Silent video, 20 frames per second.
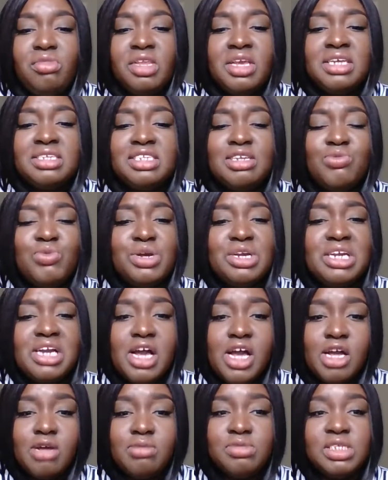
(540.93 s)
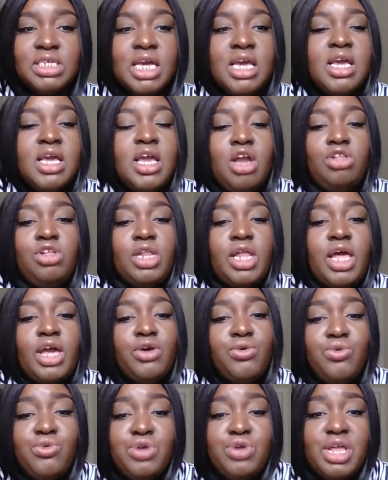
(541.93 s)
And someone comes and they're
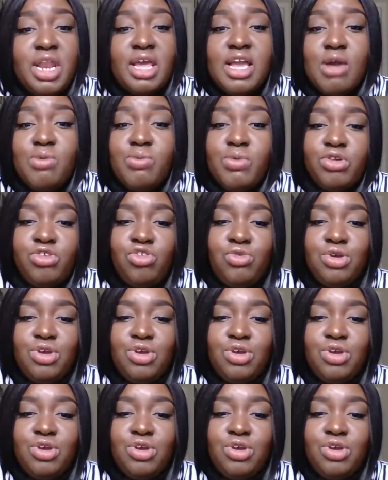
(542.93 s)
like, "Ooh, can I come with you?"